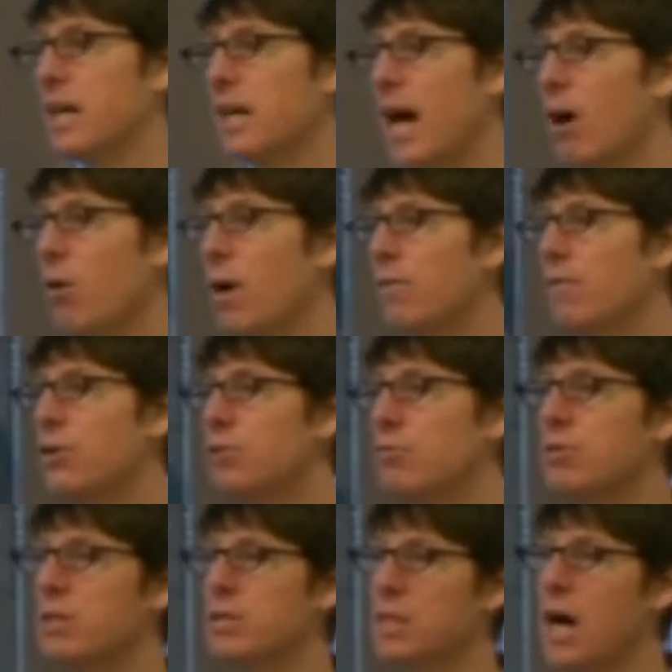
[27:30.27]
And however you
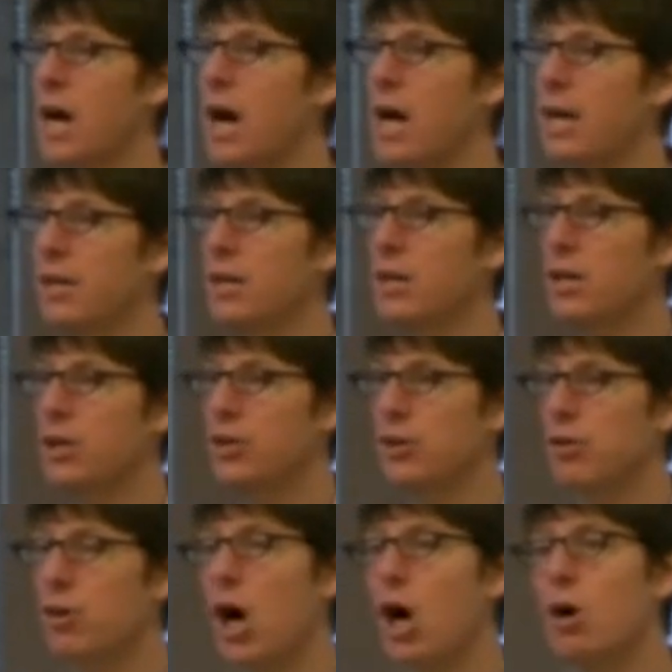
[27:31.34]
design
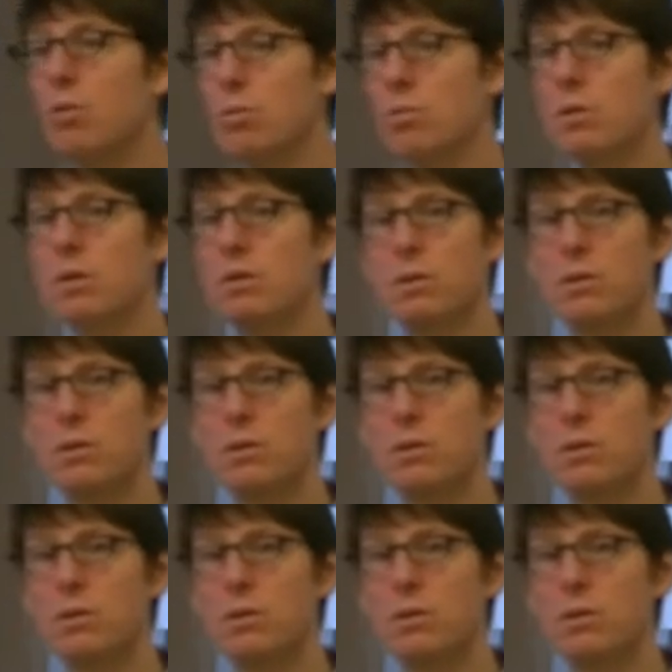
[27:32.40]
your own,